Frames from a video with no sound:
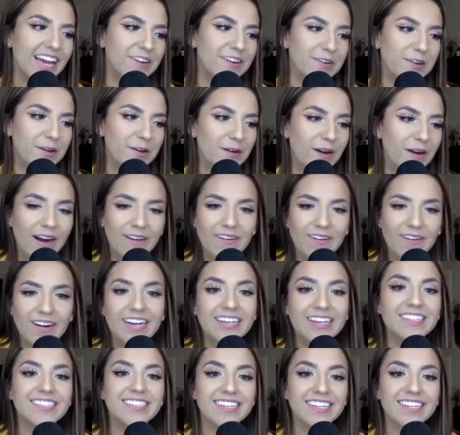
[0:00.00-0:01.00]
and I don't know how
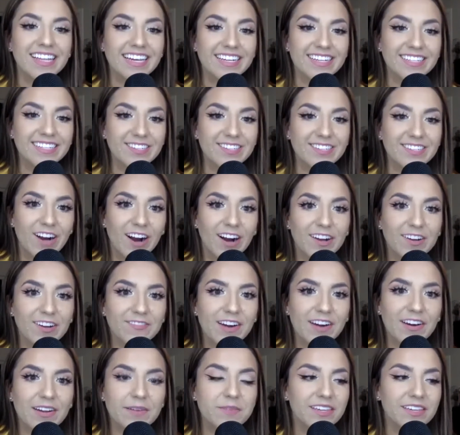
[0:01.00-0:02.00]
else to like talk
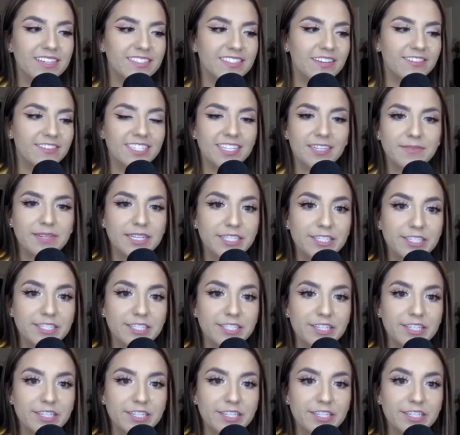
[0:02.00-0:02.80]
about it because every time I do,